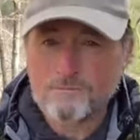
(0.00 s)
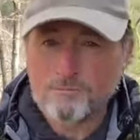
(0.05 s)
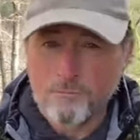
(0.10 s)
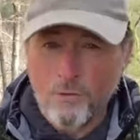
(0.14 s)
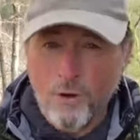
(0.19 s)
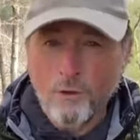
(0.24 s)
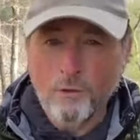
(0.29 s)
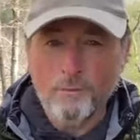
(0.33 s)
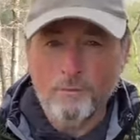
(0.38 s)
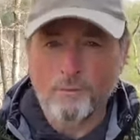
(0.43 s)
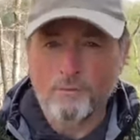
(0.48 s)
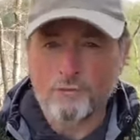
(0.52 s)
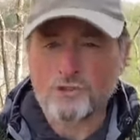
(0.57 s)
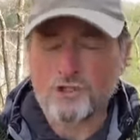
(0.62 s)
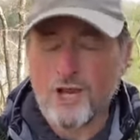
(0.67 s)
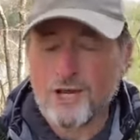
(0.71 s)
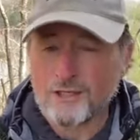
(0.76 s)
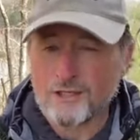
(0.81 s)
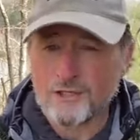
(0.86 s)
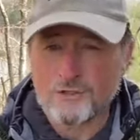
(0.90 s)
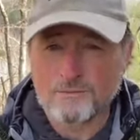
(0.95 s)
multiple
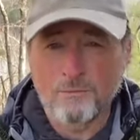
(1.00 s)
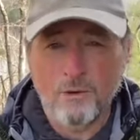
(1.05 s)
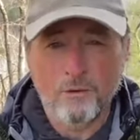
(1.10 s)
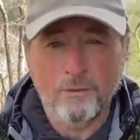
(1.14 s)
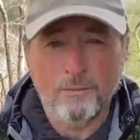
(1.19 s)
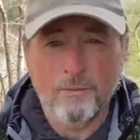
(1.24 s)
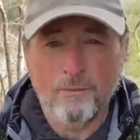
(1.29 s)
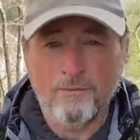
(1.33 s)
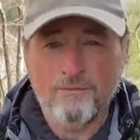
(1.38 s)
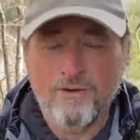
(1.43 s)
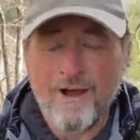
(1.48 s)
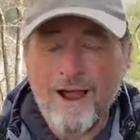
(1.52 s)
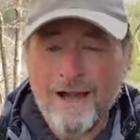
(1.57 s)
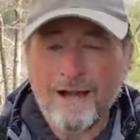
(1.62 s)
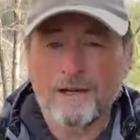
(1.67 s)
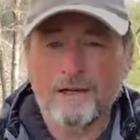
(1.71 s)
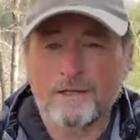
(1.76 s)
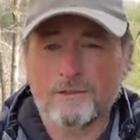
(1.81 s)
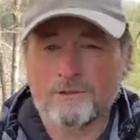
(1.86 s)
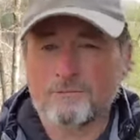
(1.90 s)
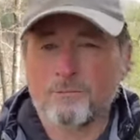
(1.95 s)

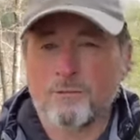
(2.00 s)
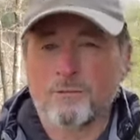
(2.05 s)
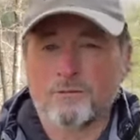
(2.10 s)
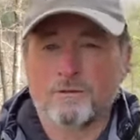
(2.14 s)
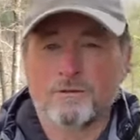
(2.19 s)
fires,